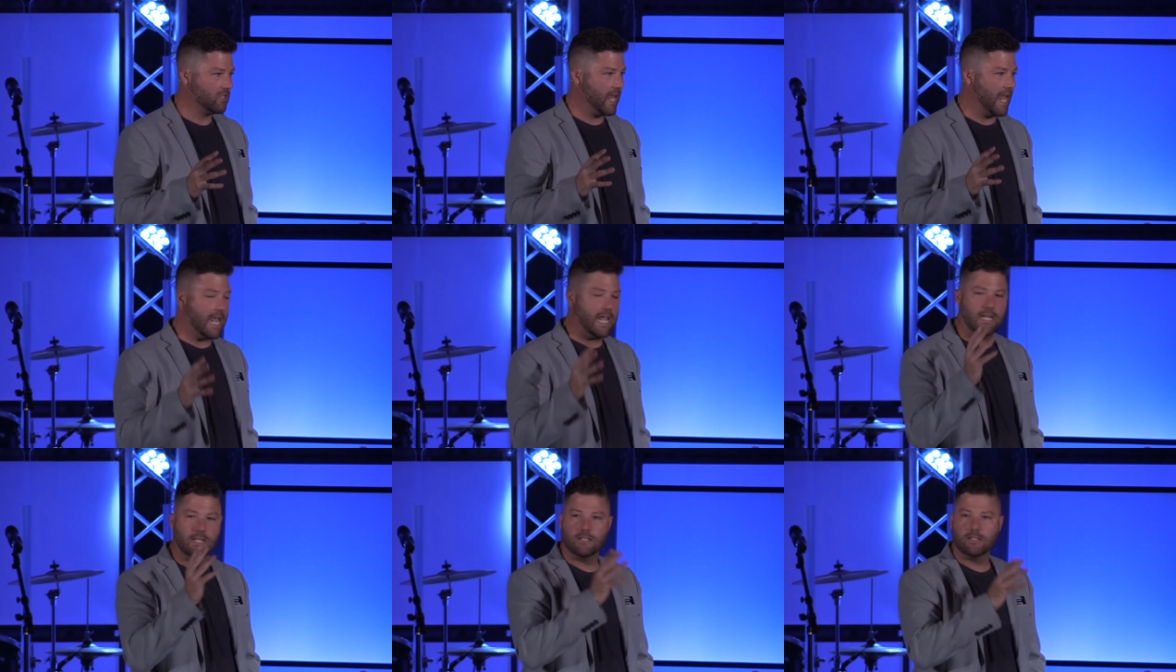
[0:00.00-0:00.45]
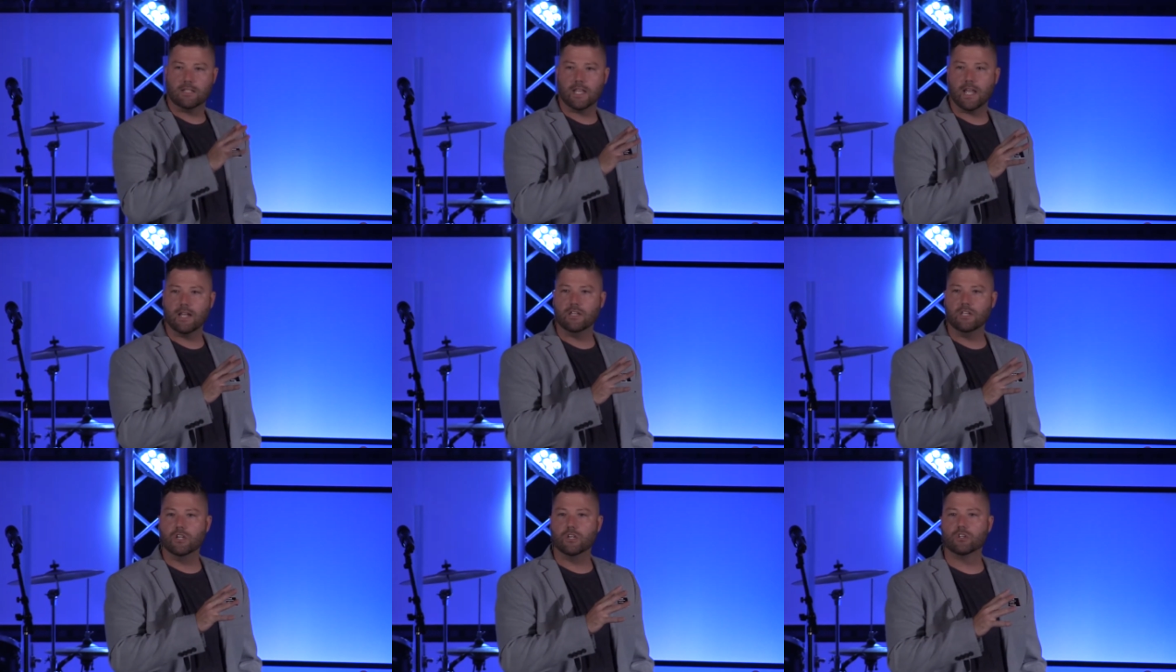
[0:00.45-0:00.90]

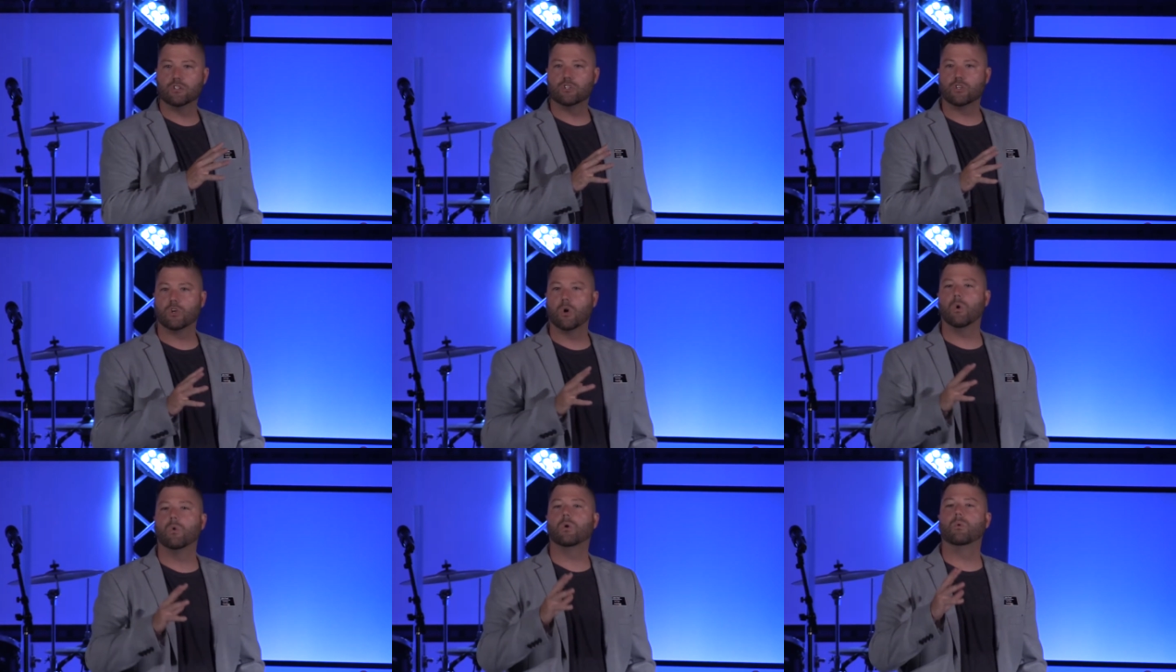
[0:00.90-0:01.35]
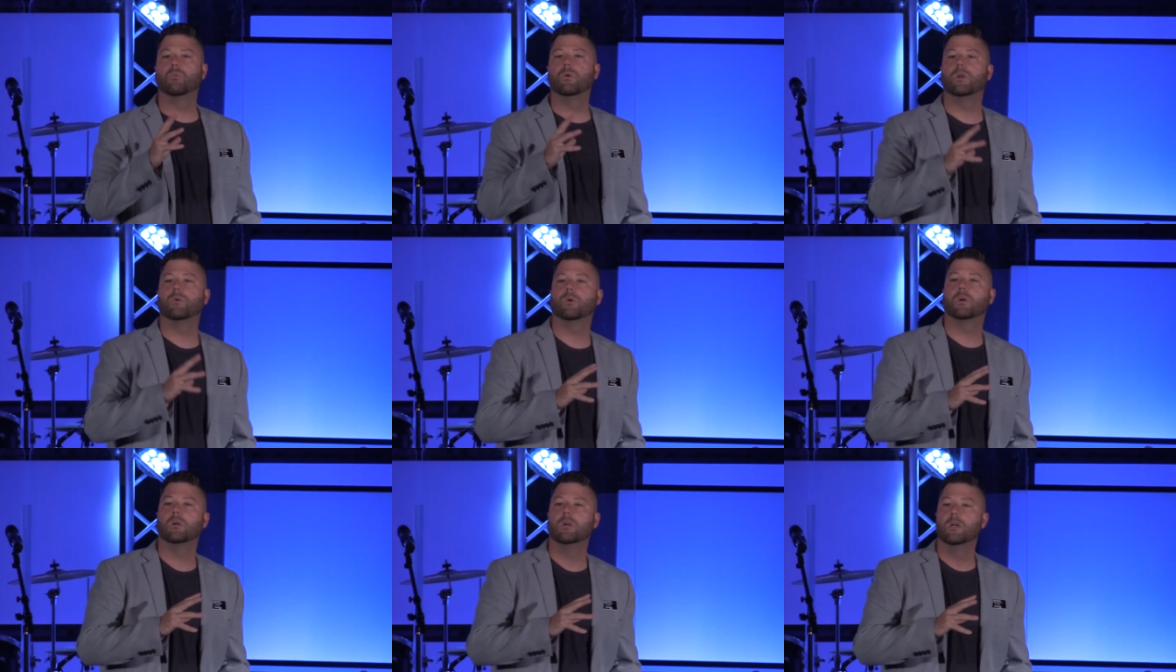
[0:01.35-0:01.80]
8-10 years ago when
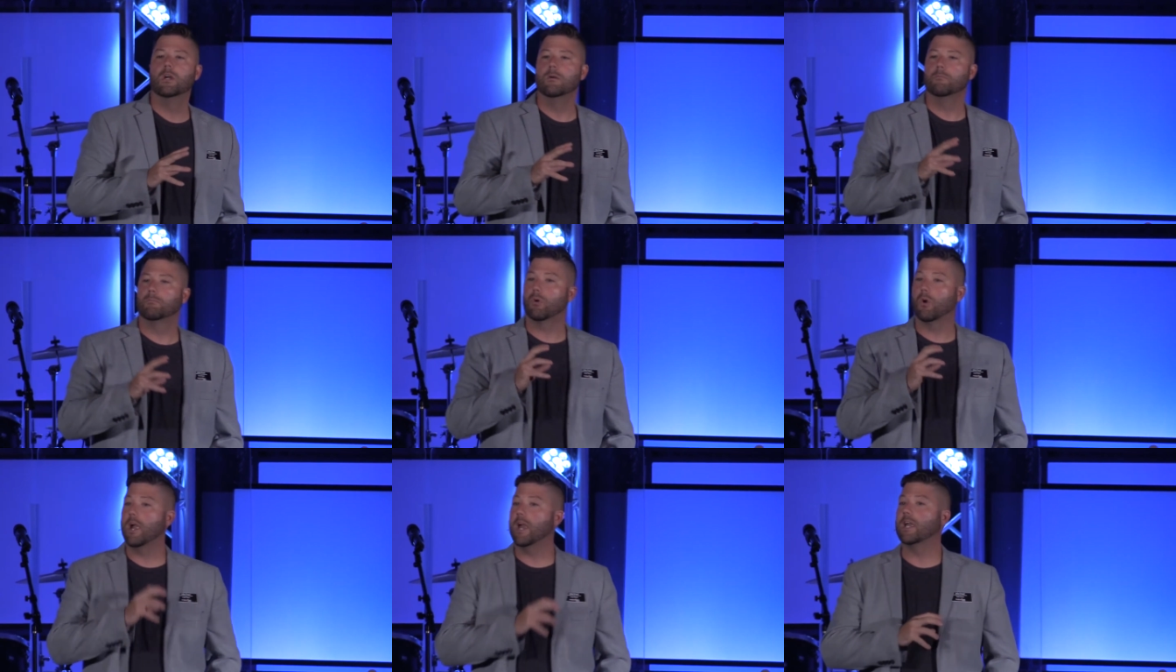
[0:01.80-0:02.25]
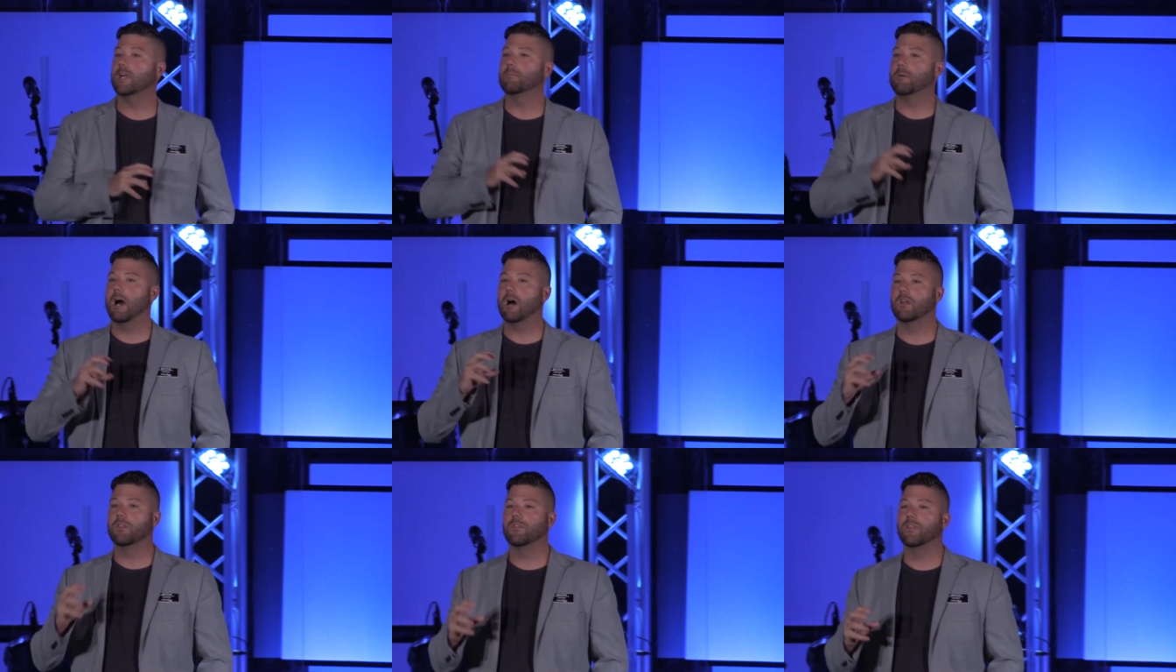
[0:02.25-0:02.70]
we were praying
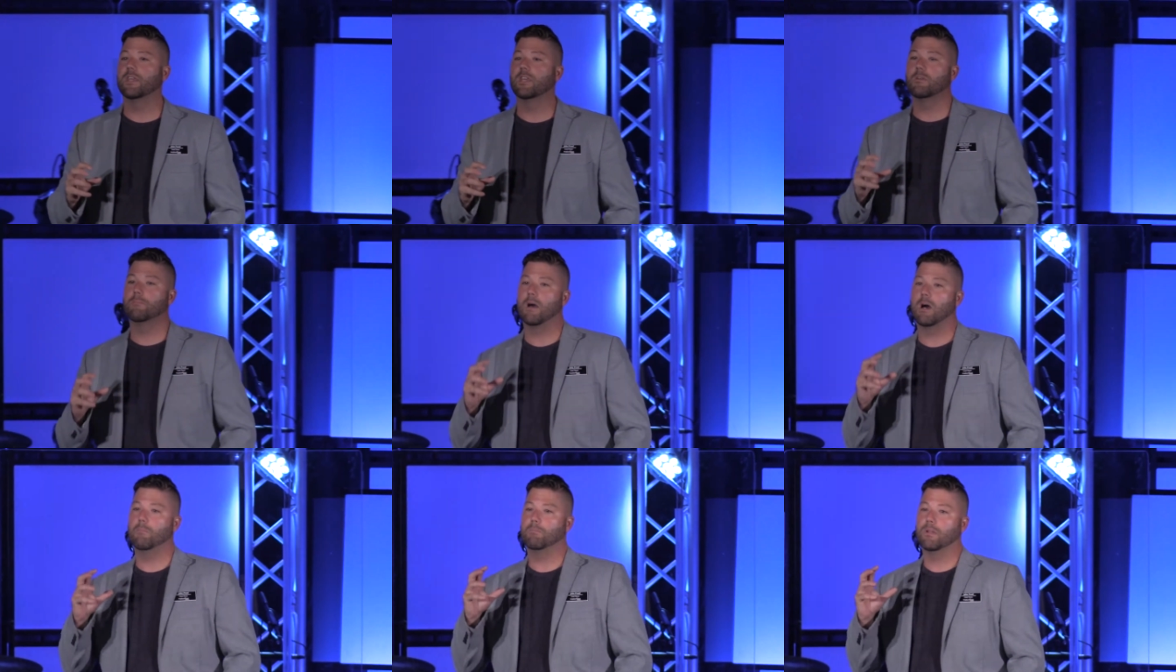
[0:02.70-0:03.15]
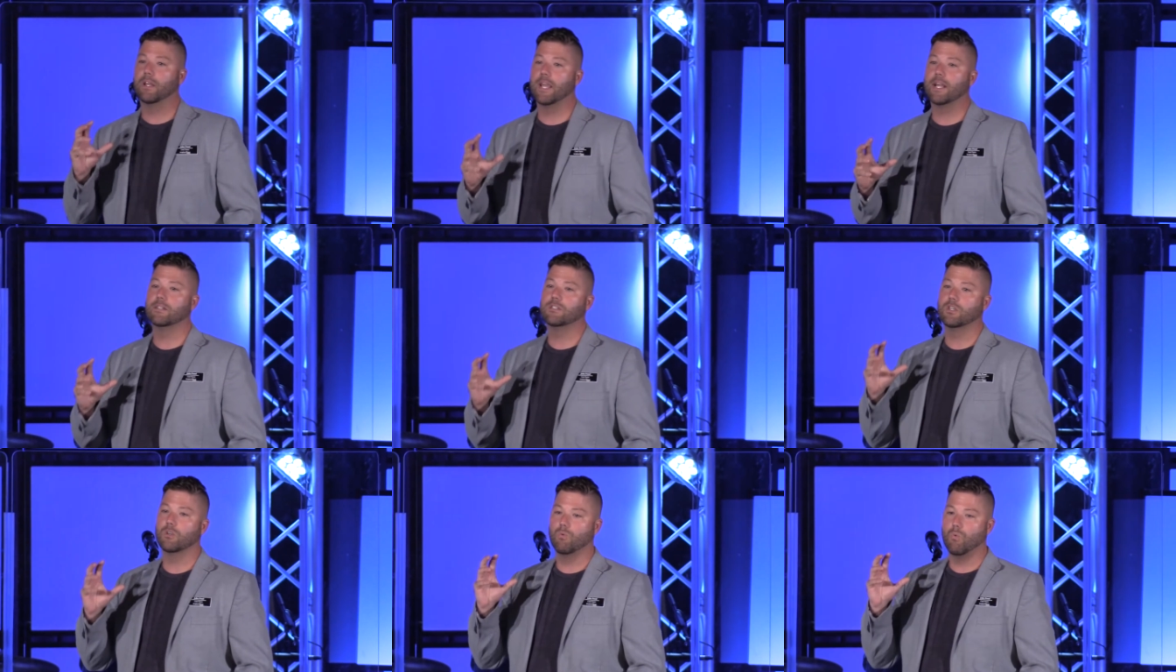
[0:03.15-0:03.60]
about and thinking about
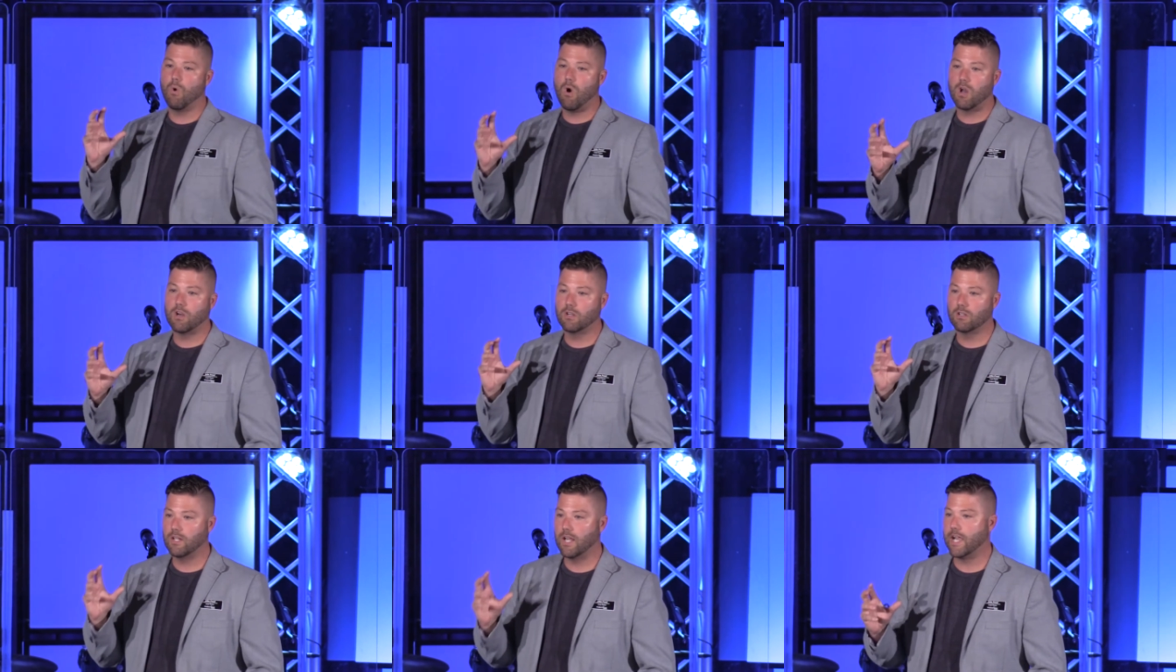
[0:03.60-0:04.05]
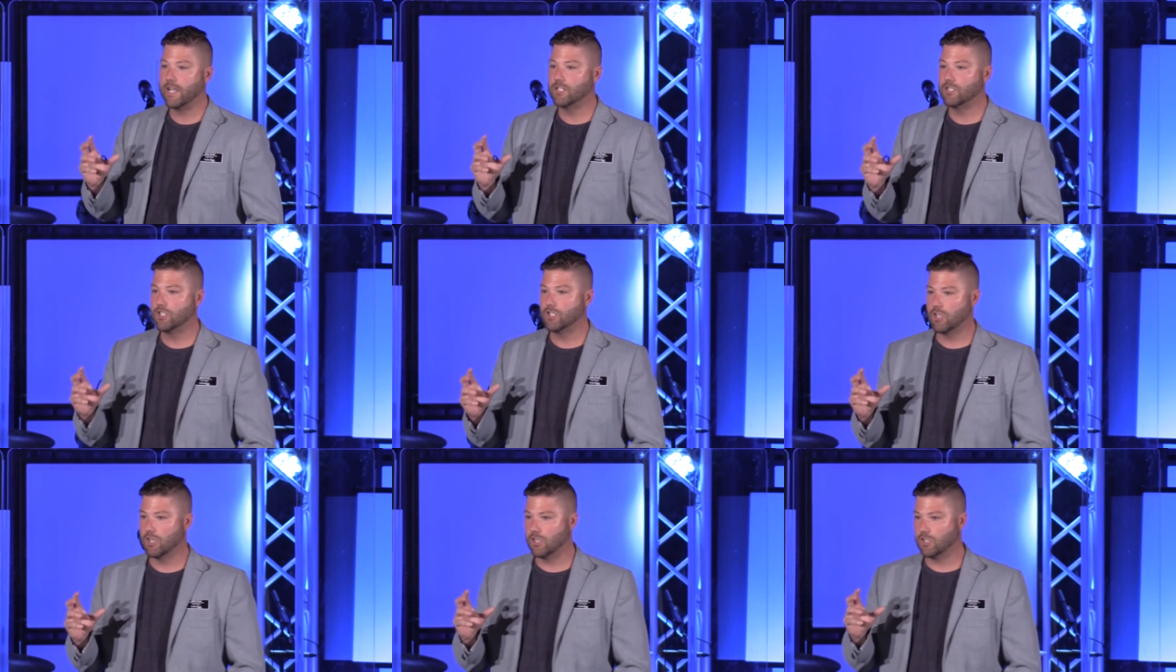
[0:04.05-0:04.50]
planting Waterline
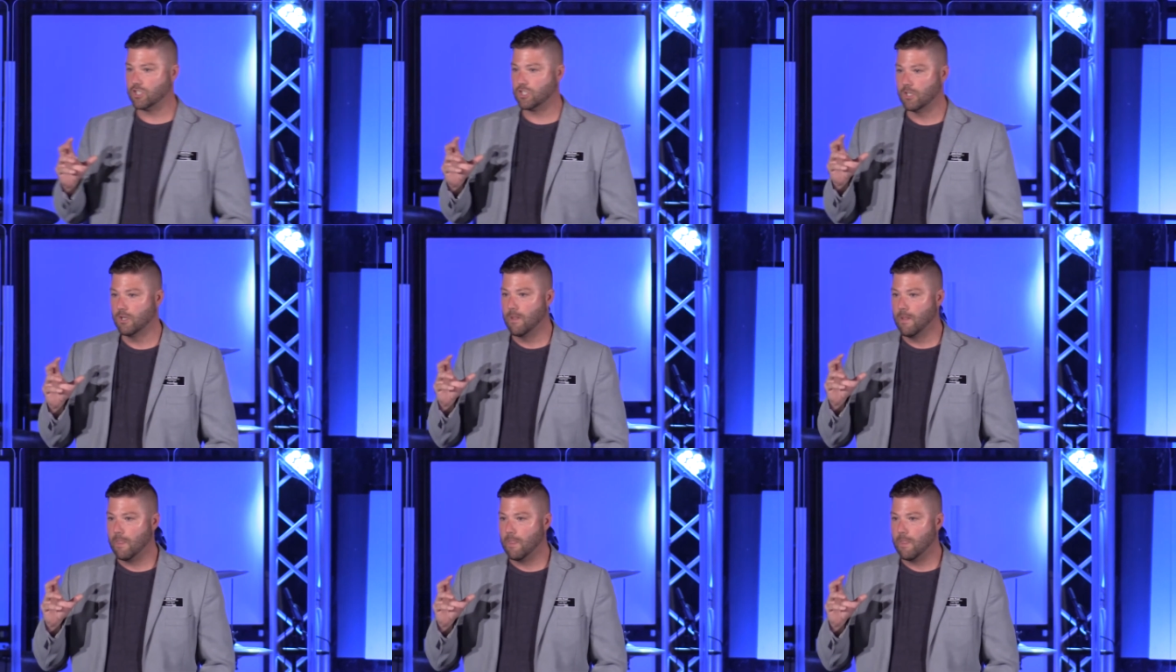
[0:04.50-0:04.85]
Church,